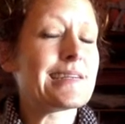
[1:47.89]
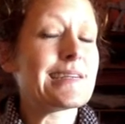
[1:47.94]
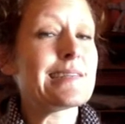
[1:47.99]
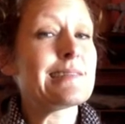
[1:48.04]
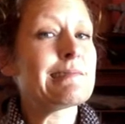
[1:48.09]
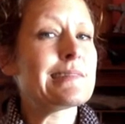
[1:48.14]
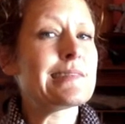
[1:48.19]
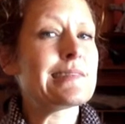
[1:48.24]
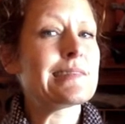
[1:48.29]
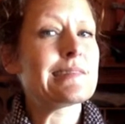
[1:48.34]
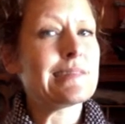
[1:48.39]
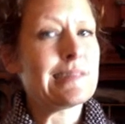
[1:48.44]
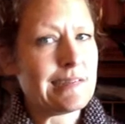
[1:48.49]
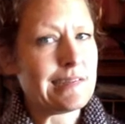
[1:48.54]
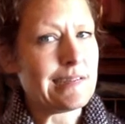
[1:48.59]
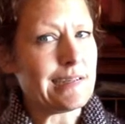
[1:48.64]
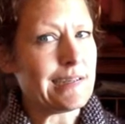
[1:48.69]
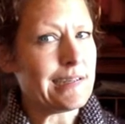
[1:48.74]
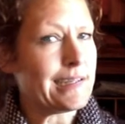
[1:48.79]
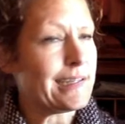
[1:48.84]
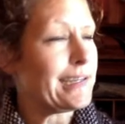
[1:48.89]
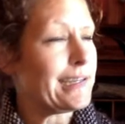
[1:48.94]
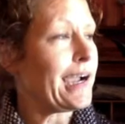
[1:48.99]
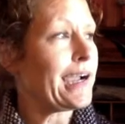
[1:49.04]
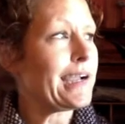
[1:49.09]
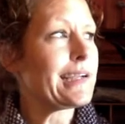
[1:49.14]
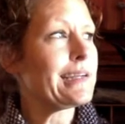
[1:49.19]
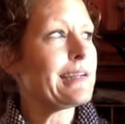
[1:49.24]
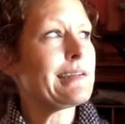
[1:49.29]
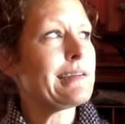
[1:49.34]
okay,
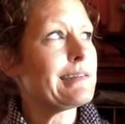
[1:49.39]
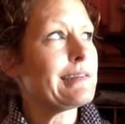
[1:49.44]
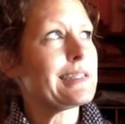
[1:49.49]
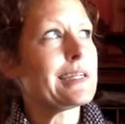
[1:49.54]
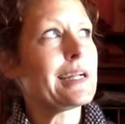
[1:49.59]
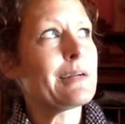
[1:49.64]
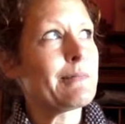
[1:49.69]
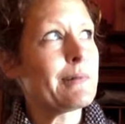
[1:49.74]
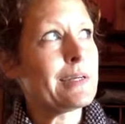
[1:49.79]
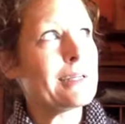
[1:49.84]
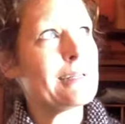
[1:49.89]
I can understand why you